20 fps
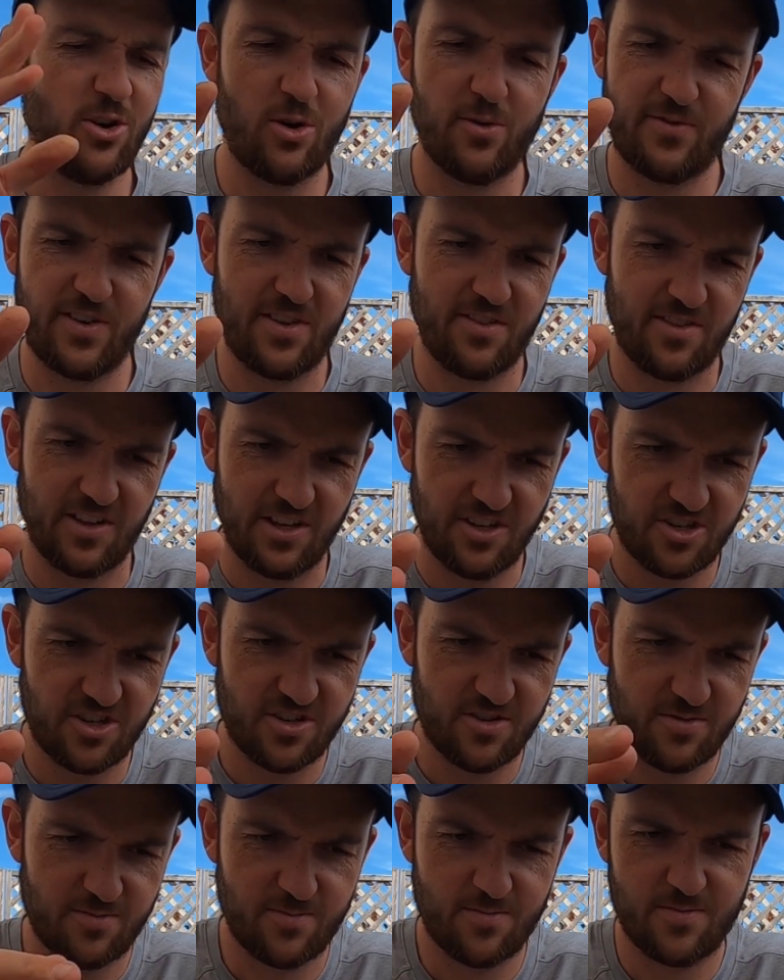they're not
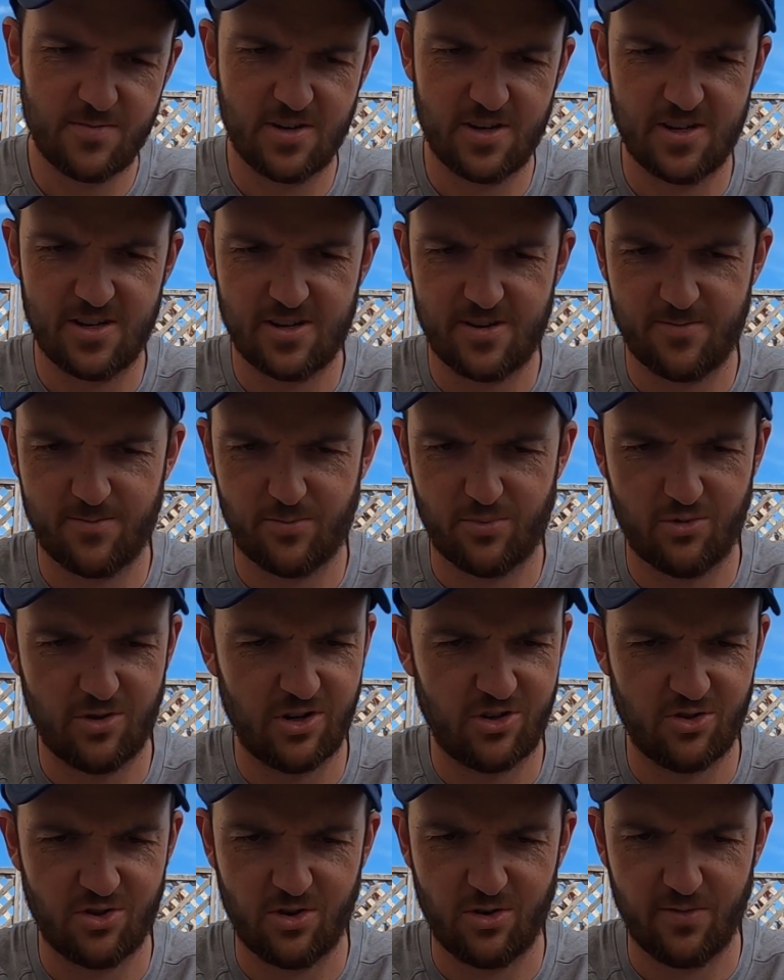vintage.
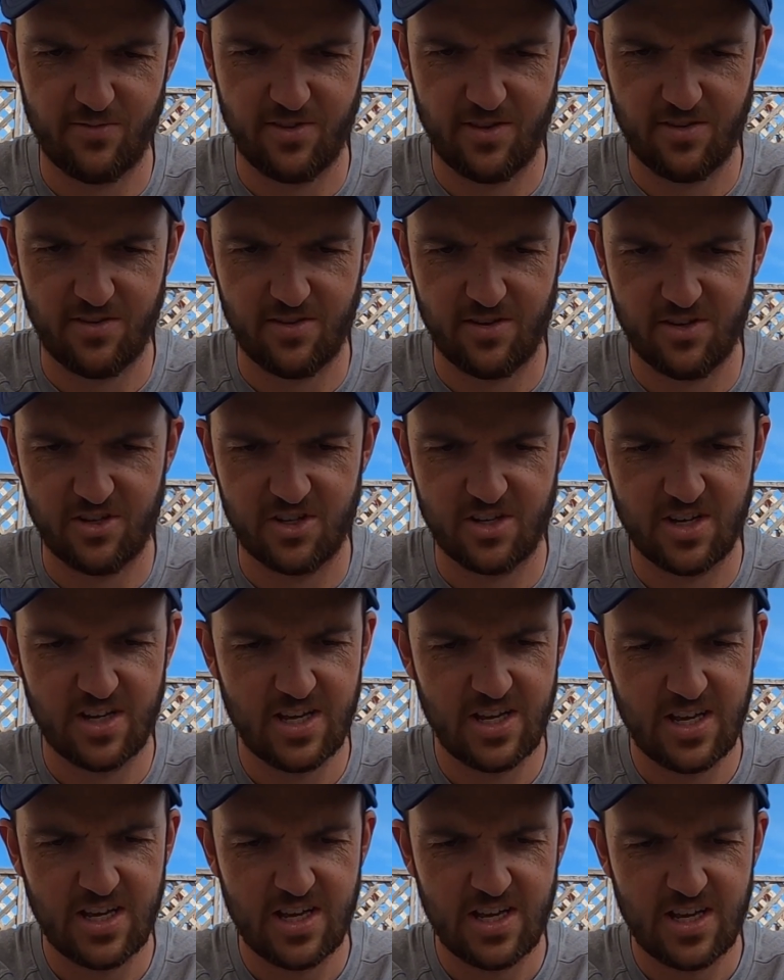Pretty sure they're not vintage.
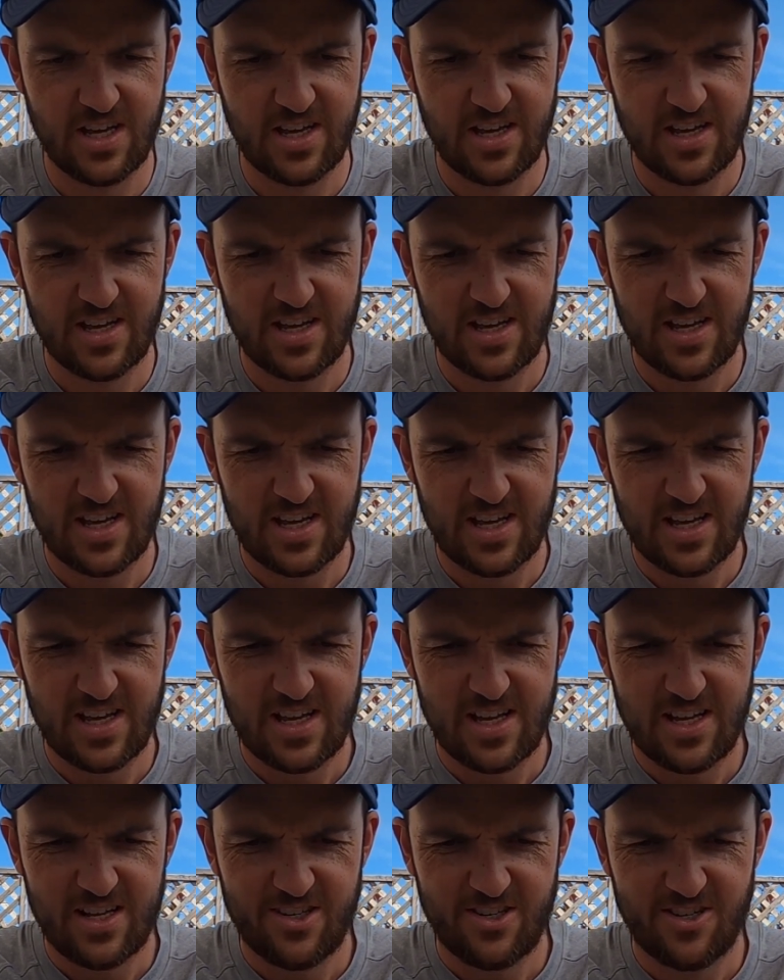
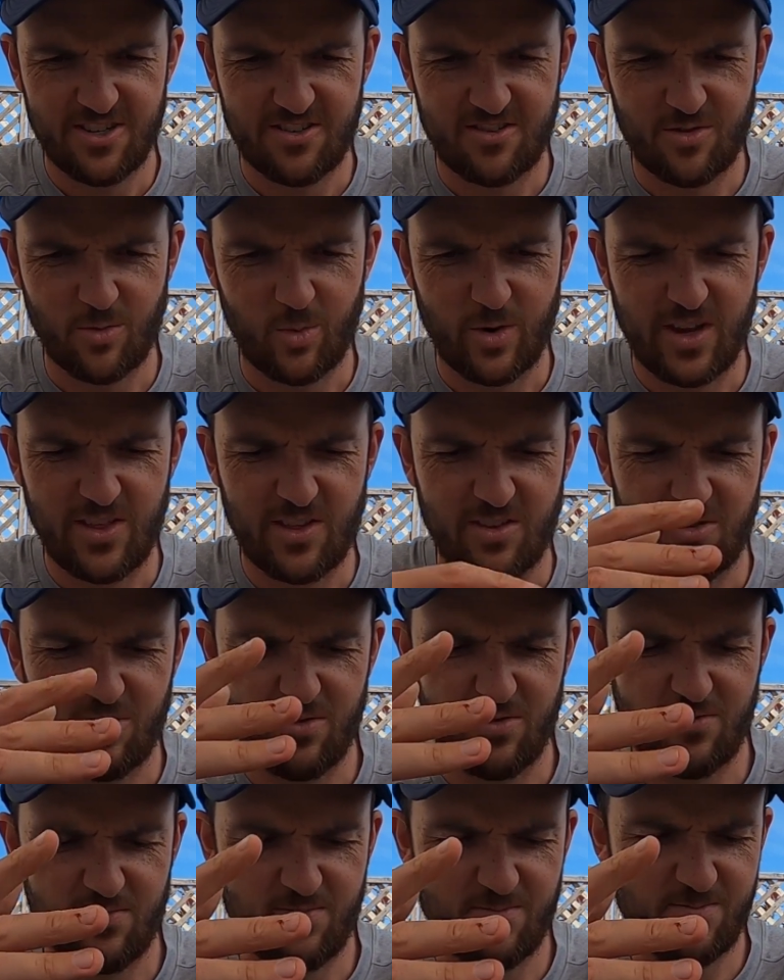Just the way they're
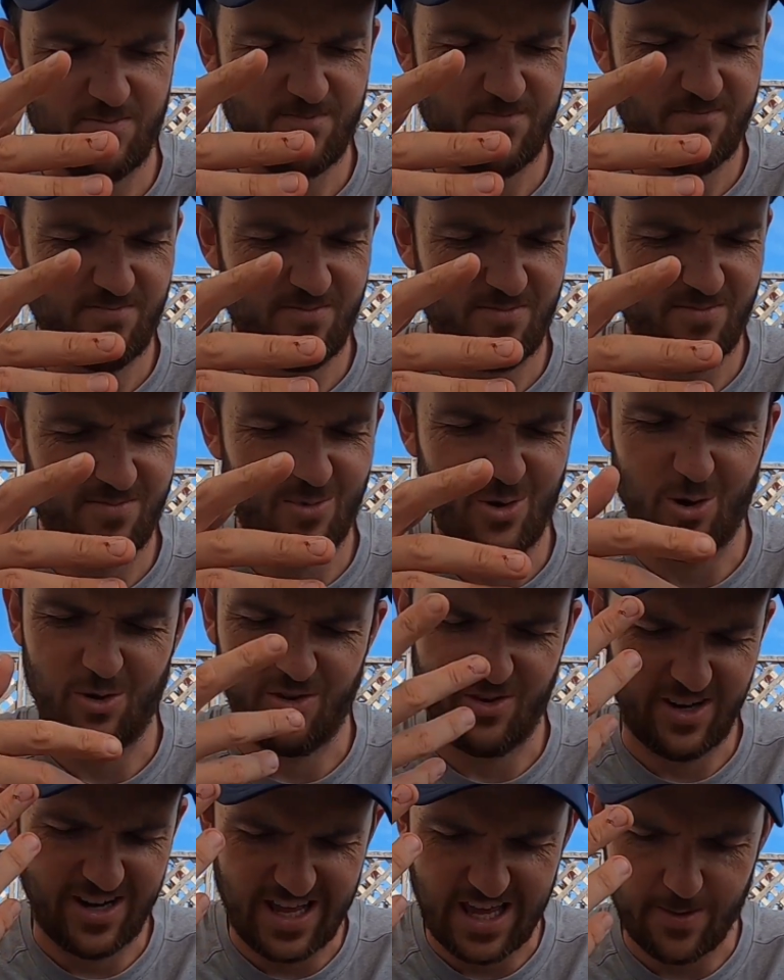sort of, well,
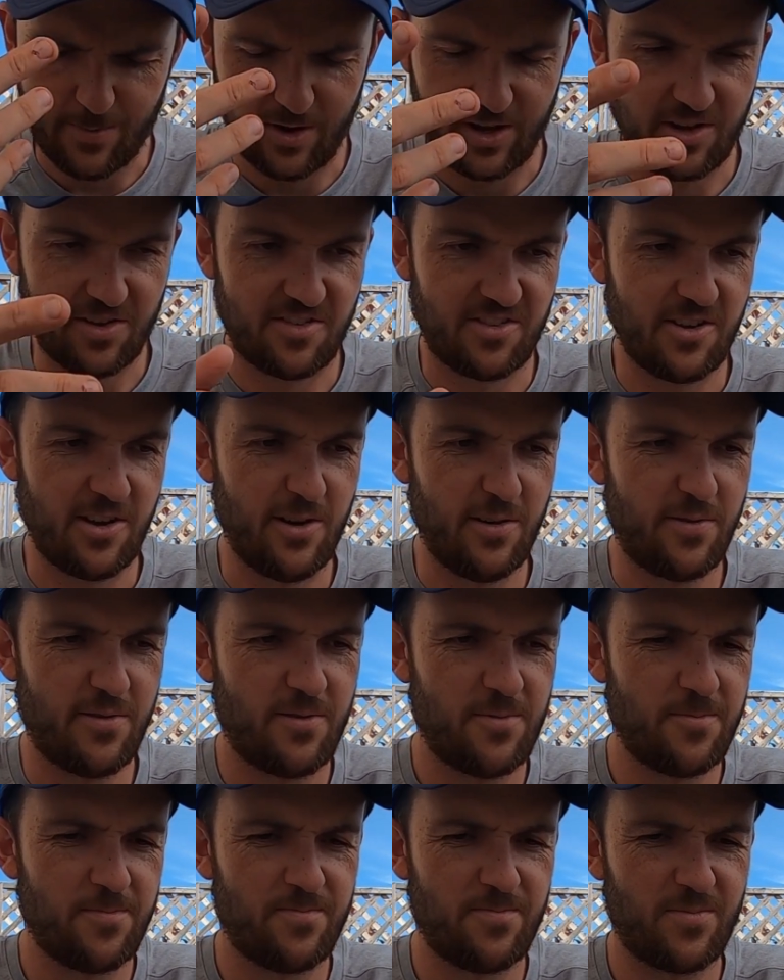they're labeling and
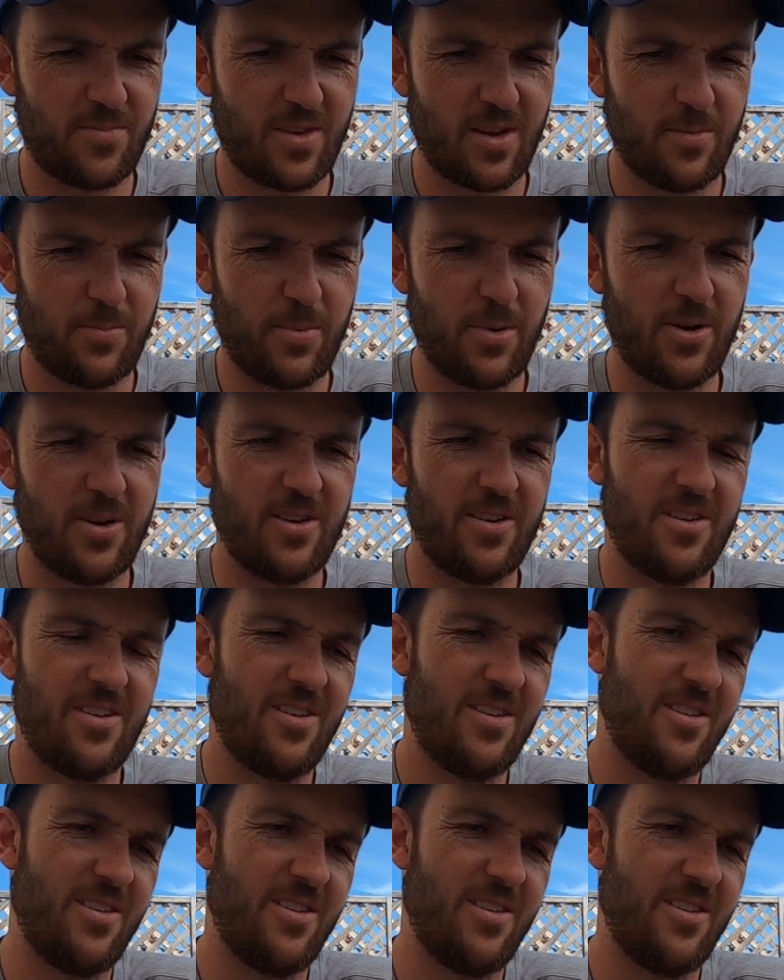stuff. But